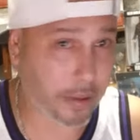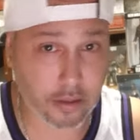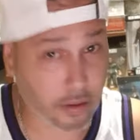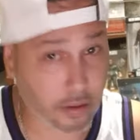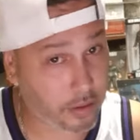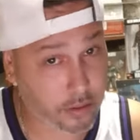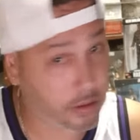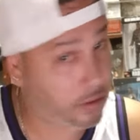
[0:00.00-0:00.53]

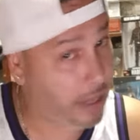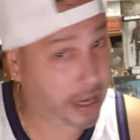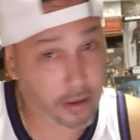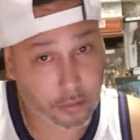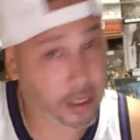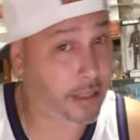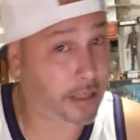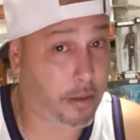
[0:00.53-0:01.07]
thought, they
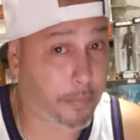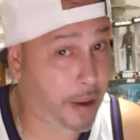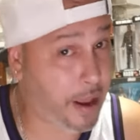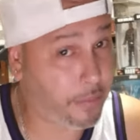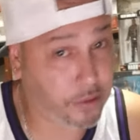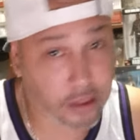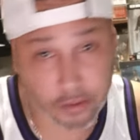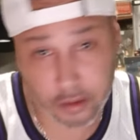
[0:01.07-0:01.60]
don't take the
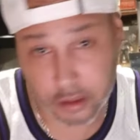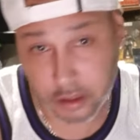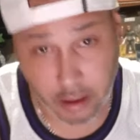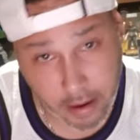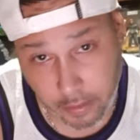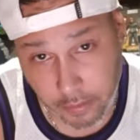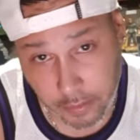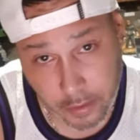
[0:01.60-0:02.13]
Bible serious
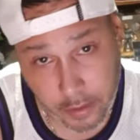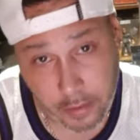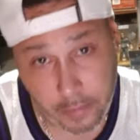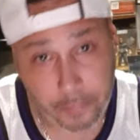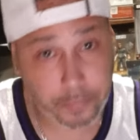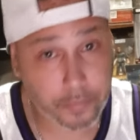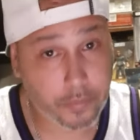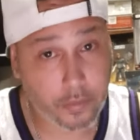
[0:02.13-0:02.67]
now.
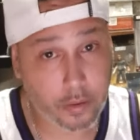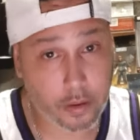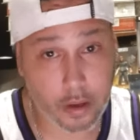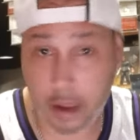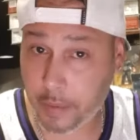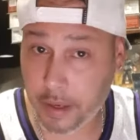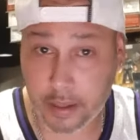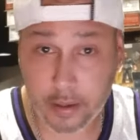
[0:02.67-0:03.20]

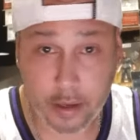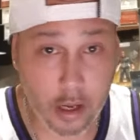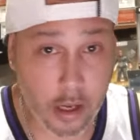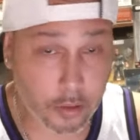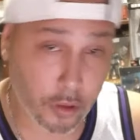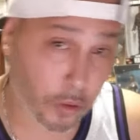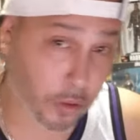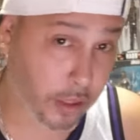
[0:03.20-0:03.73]
I mean,
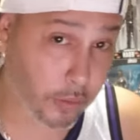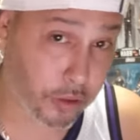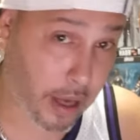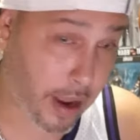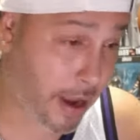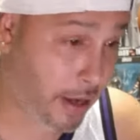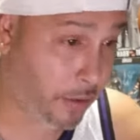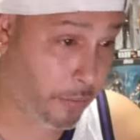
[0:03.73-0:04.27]
dude, there was
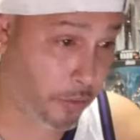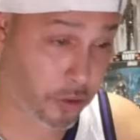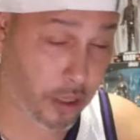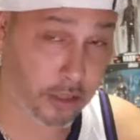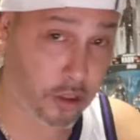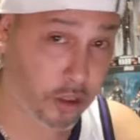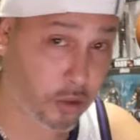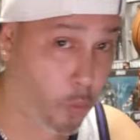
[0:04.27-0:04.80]
animals.
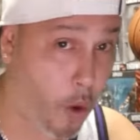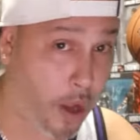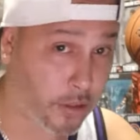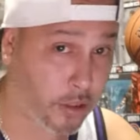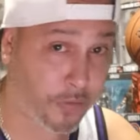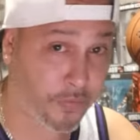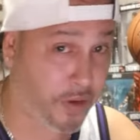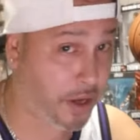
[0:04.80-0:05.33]
I just watched
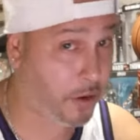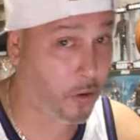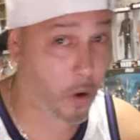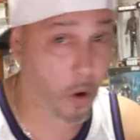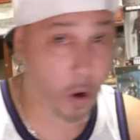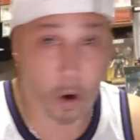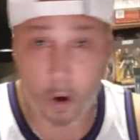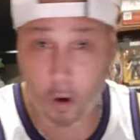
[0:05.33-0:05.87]
this
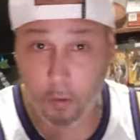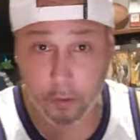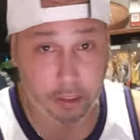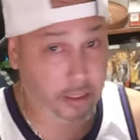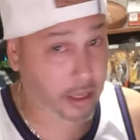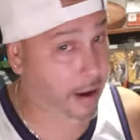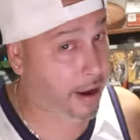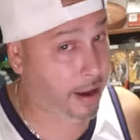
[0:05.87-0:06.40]
video. All
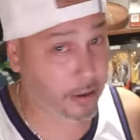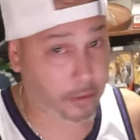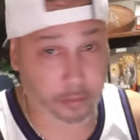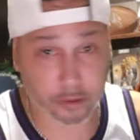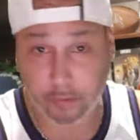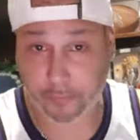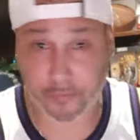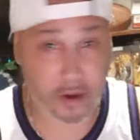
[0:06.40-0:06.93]
these
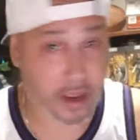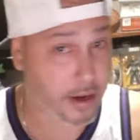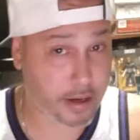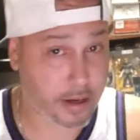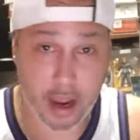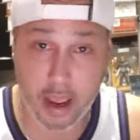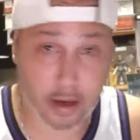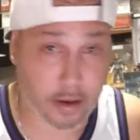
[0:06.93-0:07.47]
animals are freaking
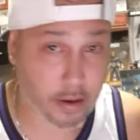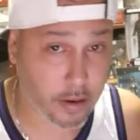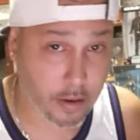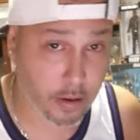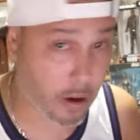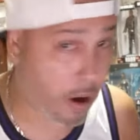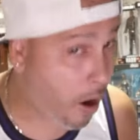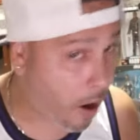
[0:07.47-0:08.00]
dead.
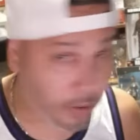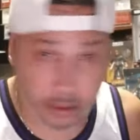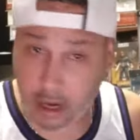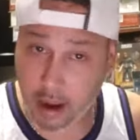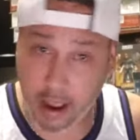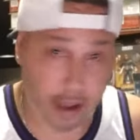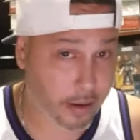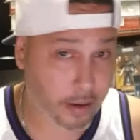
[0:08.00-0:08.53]
All
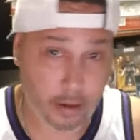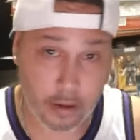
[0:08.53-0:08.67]
dead.